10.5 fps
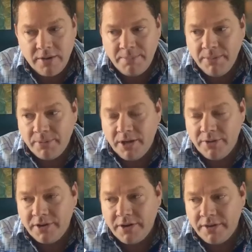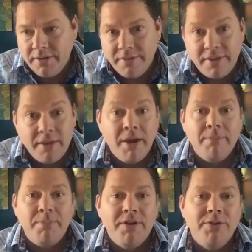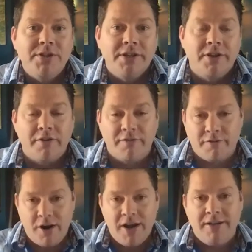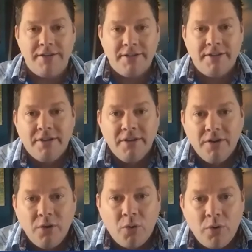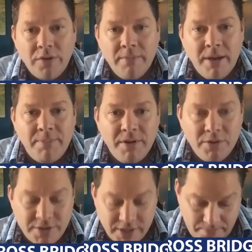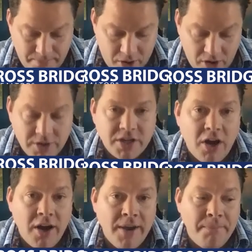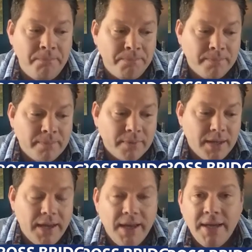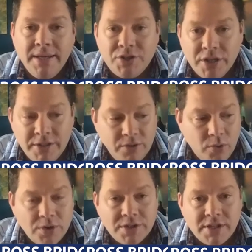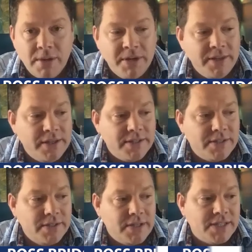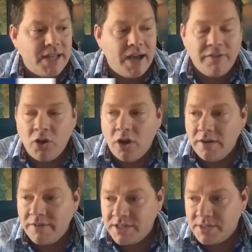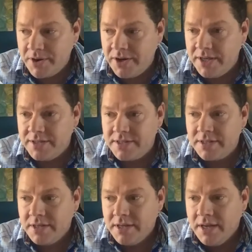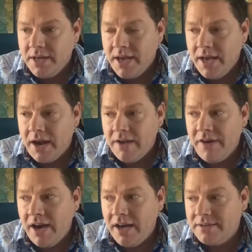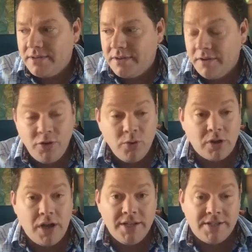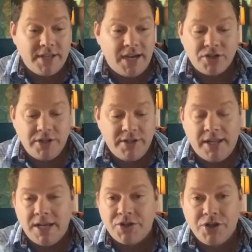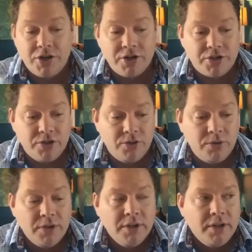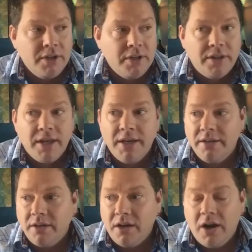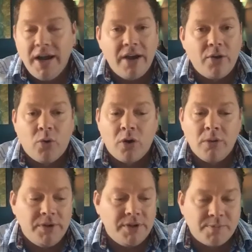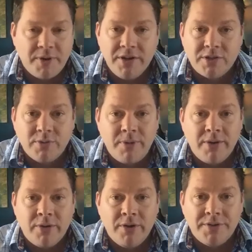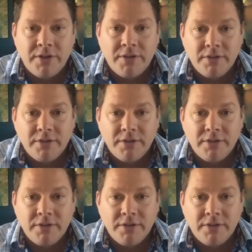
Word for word: of people out there that they might be using their friend, or they might be using a part-time agent, or somebody that doesn't have a lot of experience. And I've had a few clients actually in the last year or two that I had a horrible experience with my realtor.